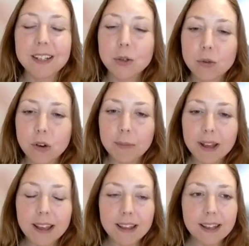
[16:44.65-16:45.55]
So
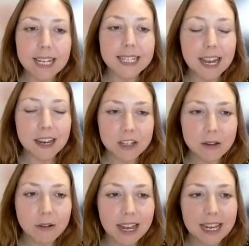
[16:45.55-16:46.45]
trauma is
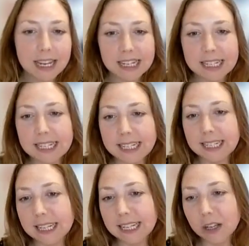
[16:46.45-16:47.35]
actually quite
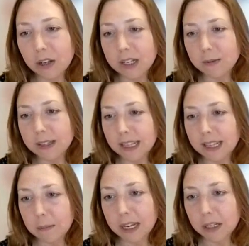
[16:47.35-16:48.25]
inconsistently used
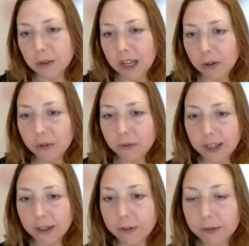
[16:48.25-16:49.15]
within the mental health
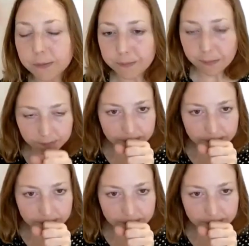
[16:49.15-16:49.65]
field.